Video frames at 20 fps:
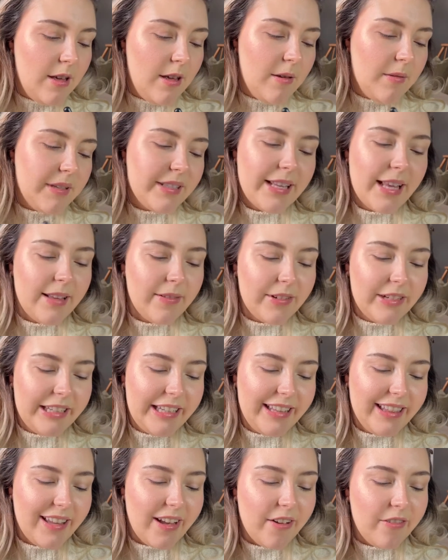because I really
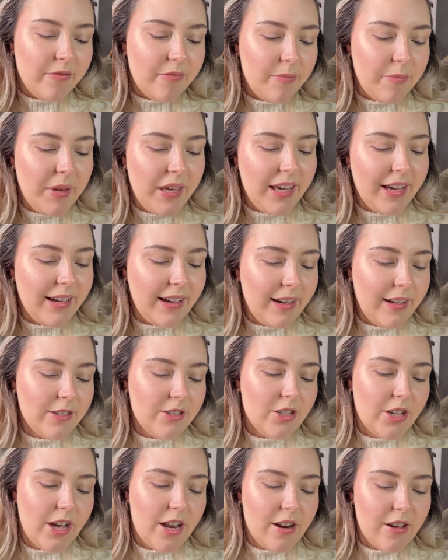love pink
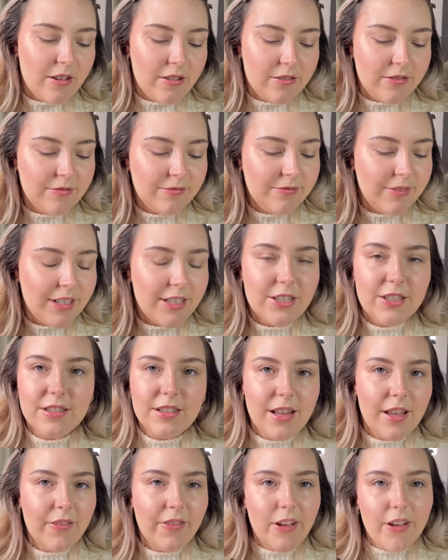eyeshadow. I just
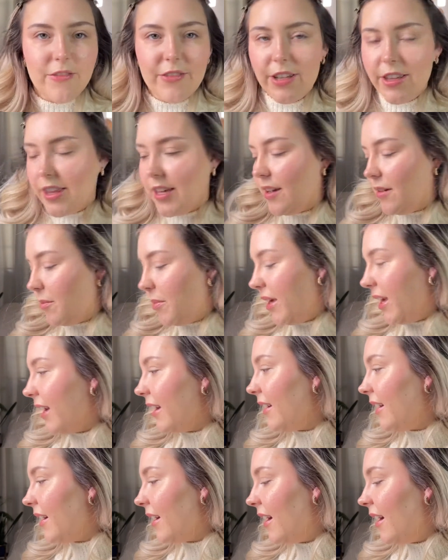love everything
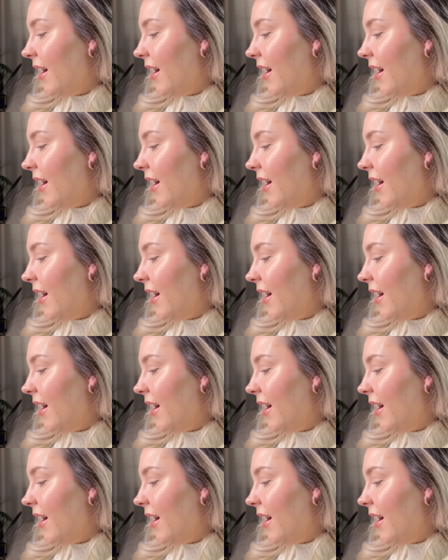pink.